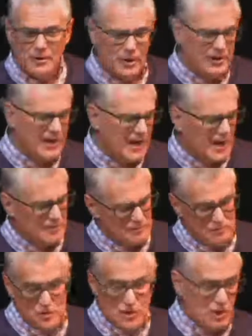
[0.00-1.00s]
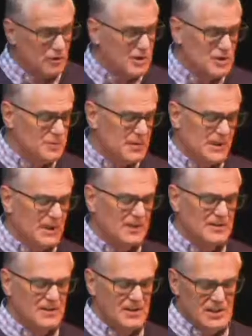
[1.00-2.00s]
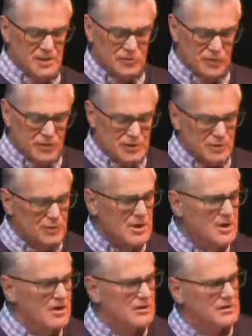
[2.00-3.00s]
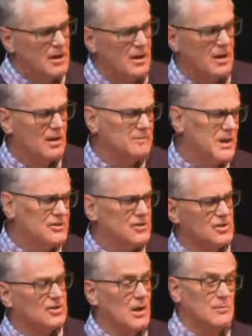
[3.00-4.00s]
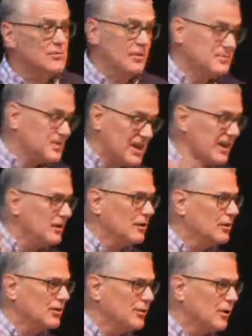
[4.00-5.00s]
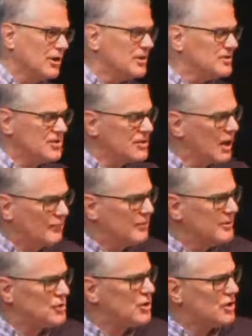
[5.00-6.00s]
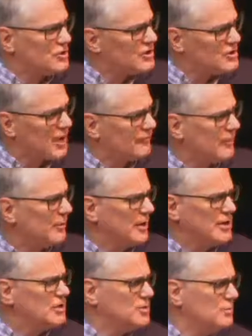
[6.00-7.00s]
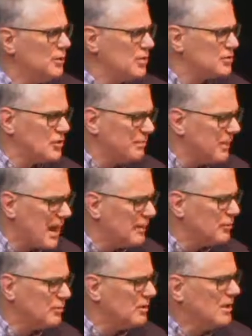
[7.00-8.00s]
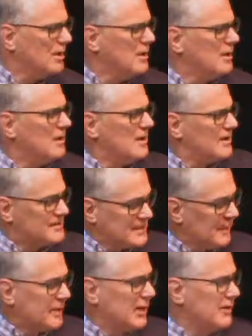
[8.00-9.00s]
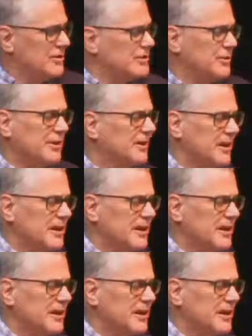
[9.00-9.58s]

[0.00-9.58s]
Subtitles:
looking at, generally speaking, in these first 3 messages comes from secular authorities. It's not from the church. It's not from religious books or Bible seminaries or anything